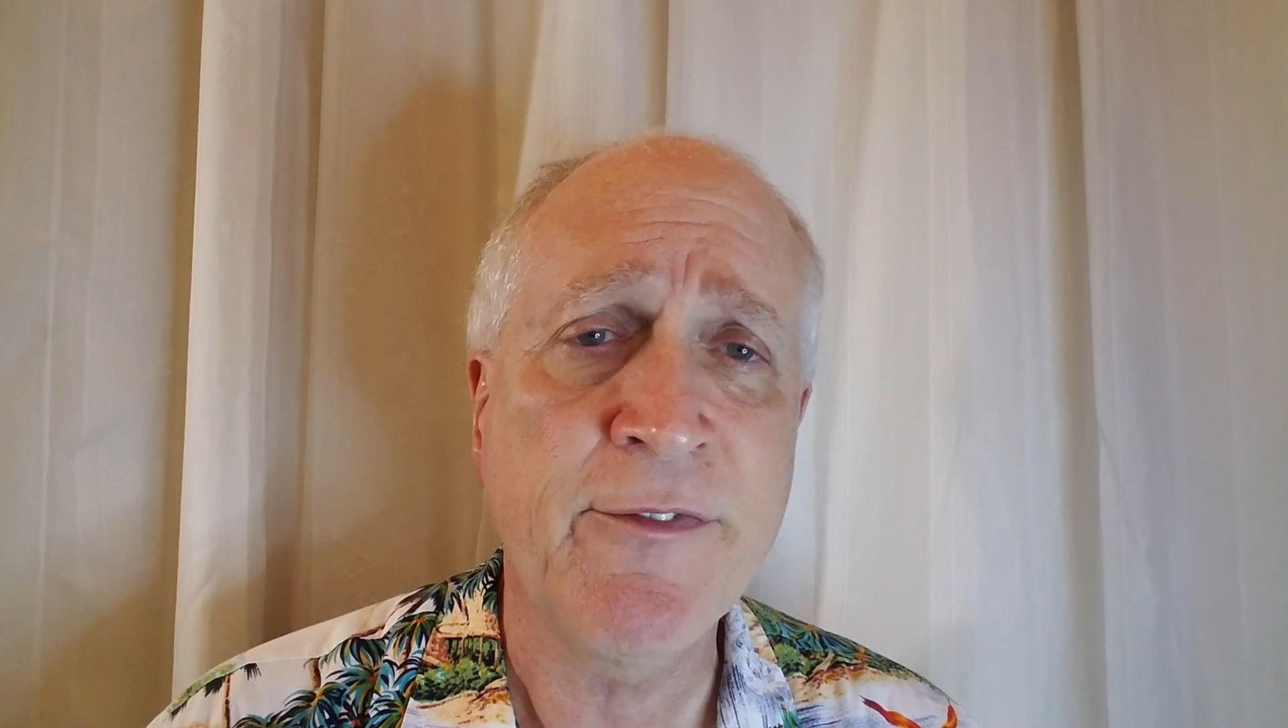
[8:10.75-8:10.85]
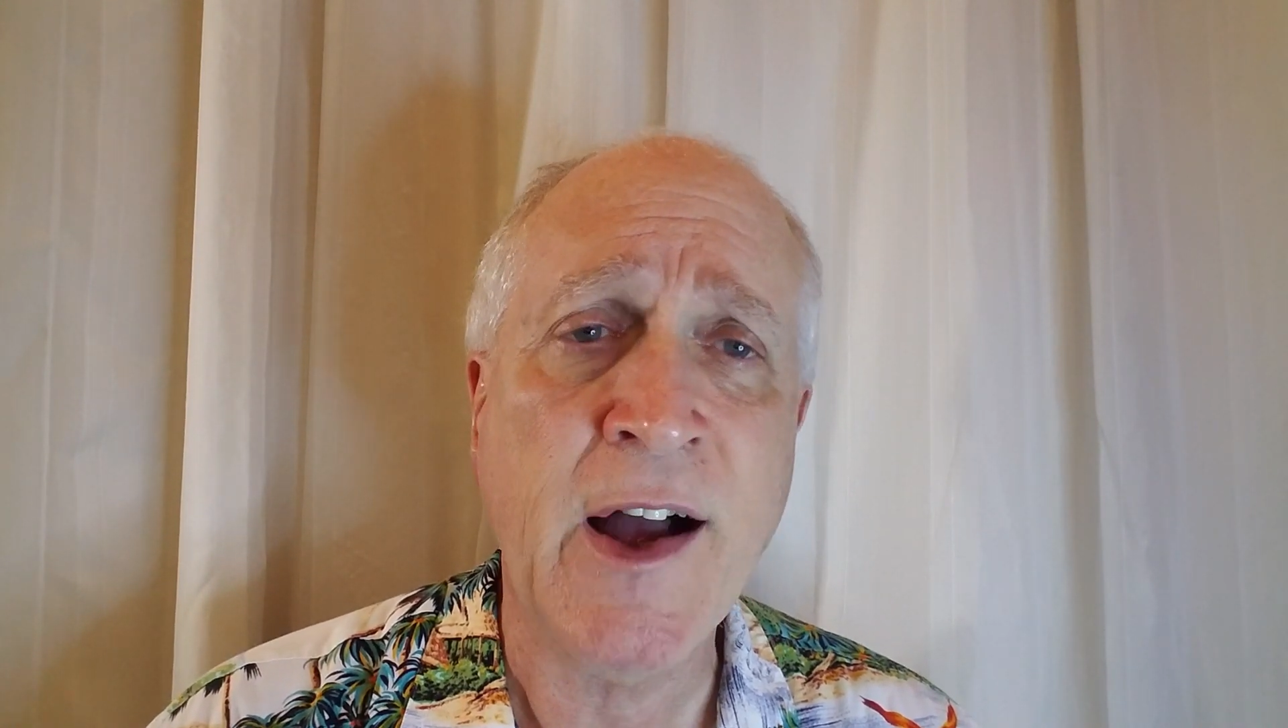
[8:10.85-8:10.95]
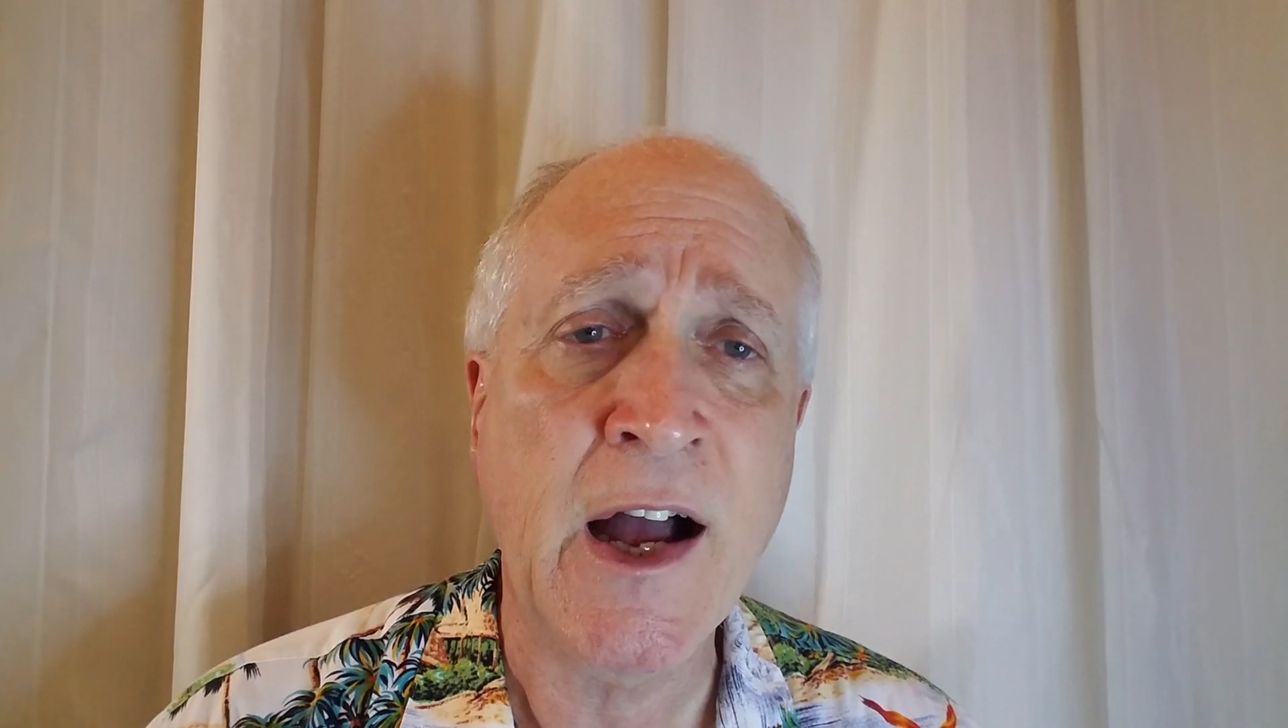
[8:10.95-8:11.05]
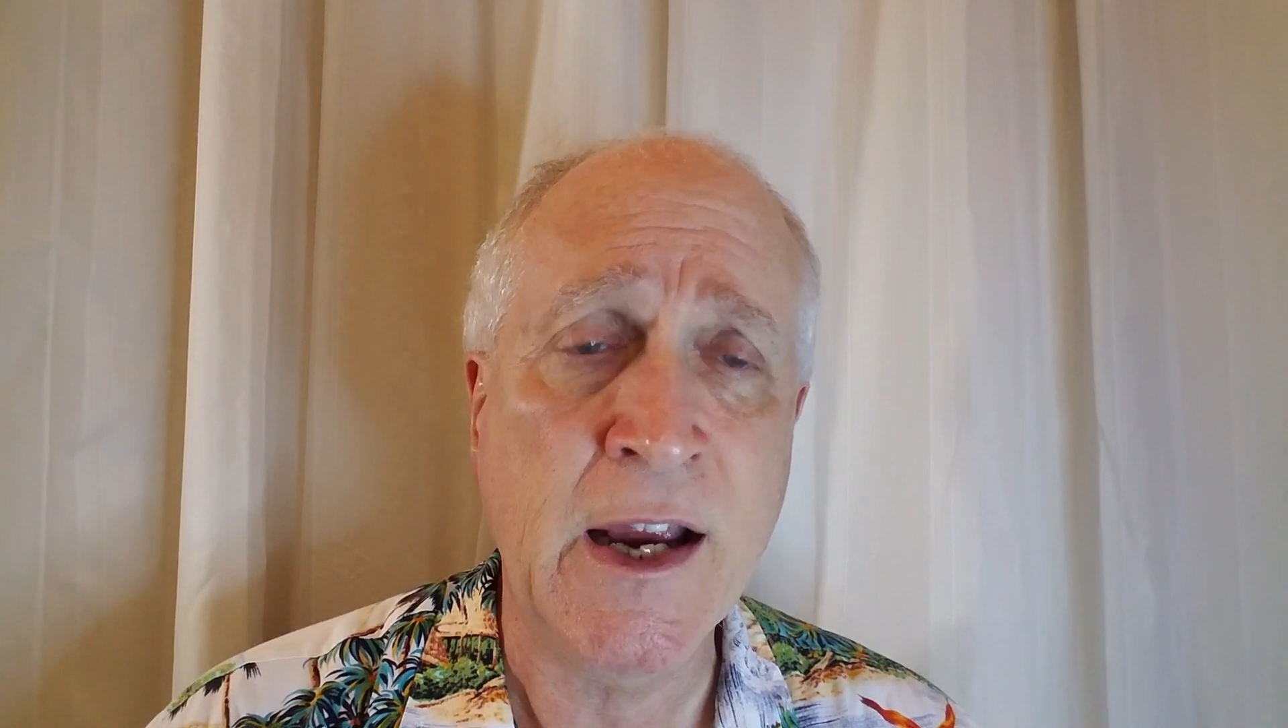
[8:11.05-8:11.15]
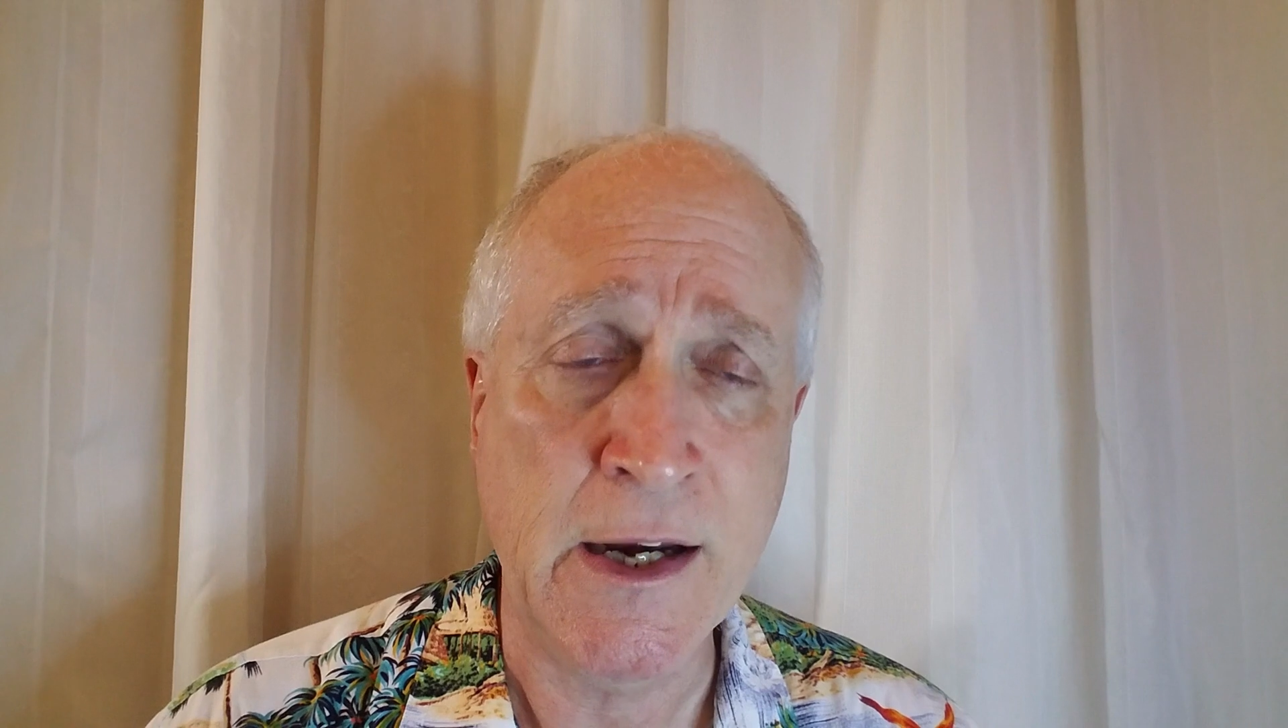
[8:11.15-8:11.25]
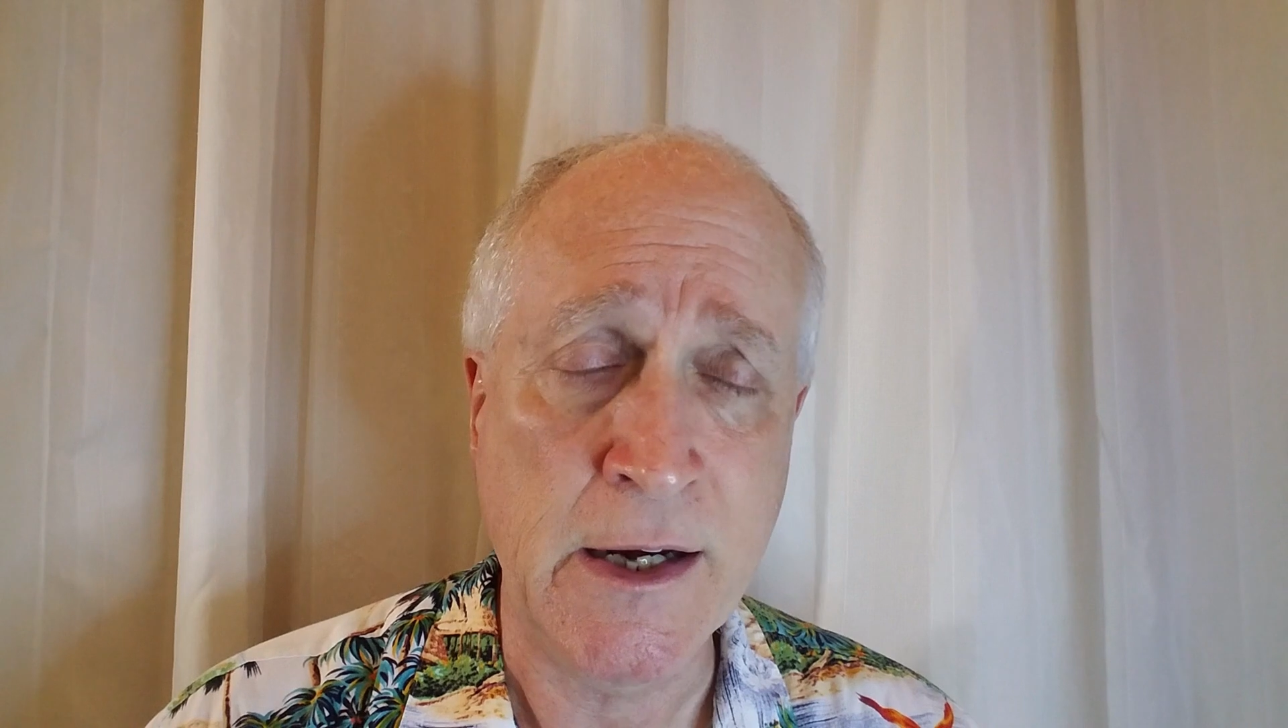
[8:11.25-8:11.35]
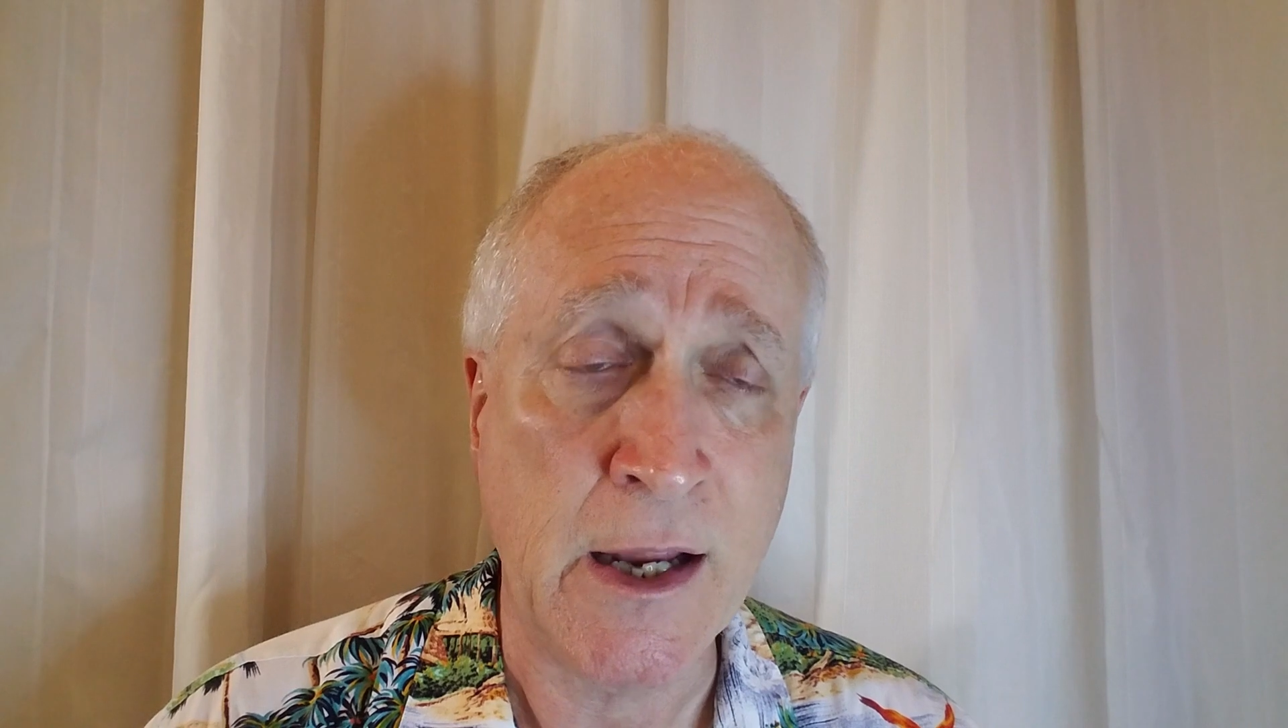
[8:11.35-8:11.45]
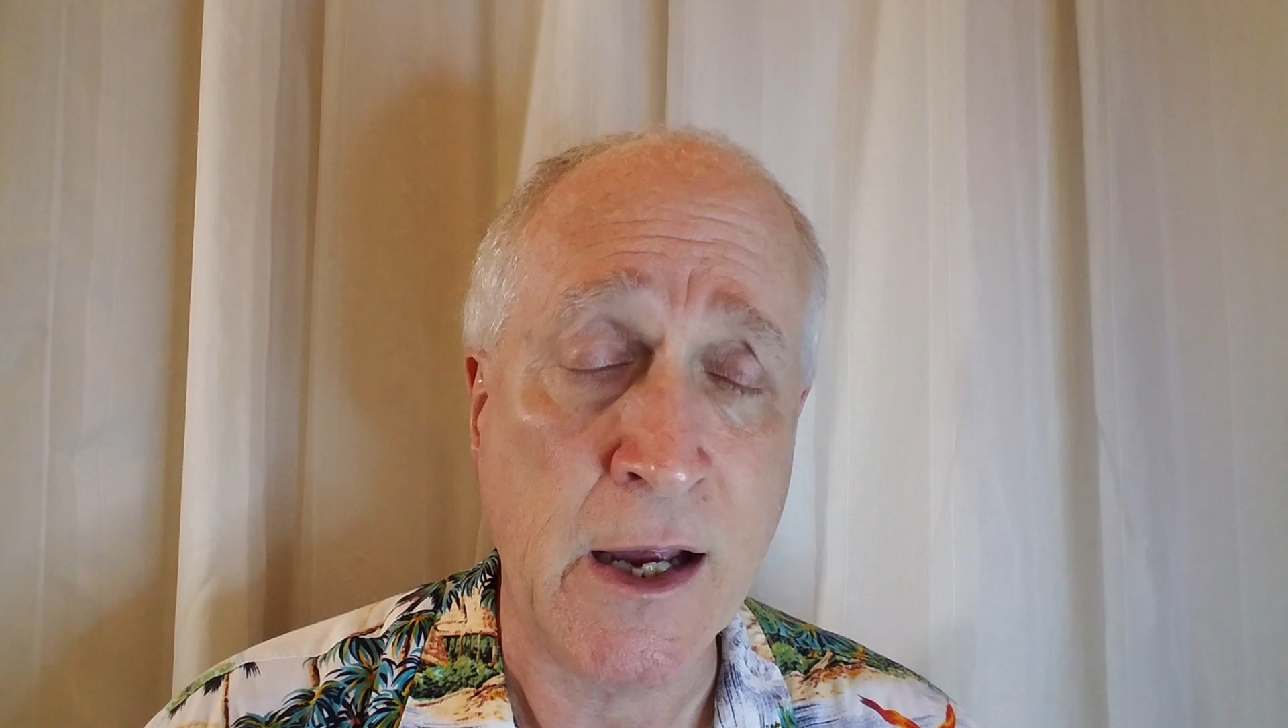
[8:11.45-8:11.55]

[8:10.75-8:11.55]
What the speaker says: fine